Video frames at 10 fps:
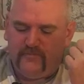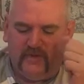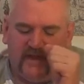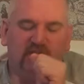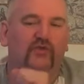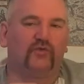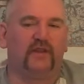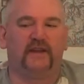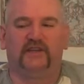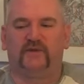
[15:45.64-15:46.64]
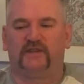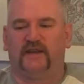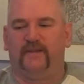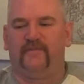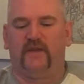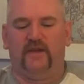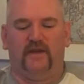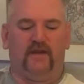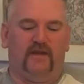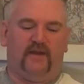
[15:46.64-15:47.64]
That's a really nice whiskey.
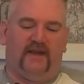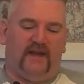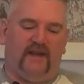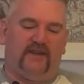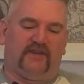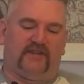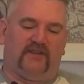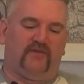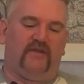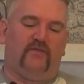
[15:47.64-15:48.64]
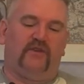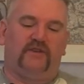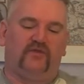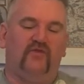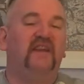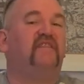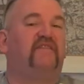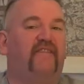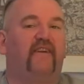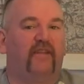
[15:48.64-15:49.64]
Interesting, I don't even want to go any
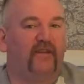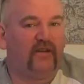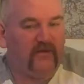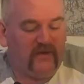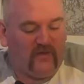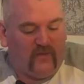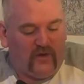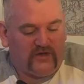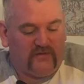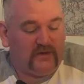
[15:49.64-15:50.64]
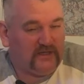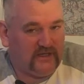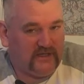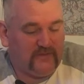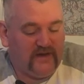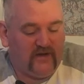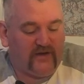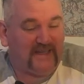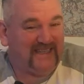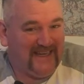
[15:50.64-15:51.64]
further with water, but since I'm here on
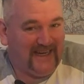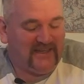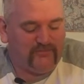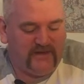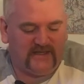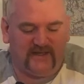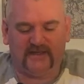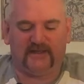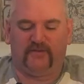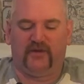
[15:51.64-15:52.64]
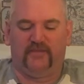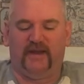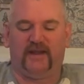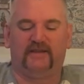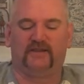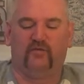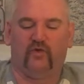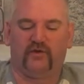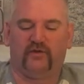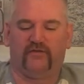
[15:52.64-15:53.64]
a serious business, I'm going to be adding some
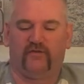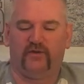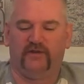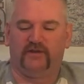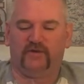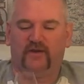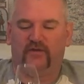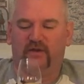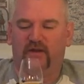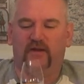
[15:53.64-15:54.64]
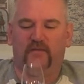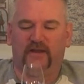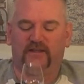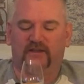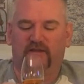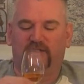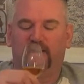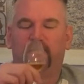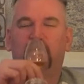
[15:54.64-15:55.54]
water for you as well. That's lovely.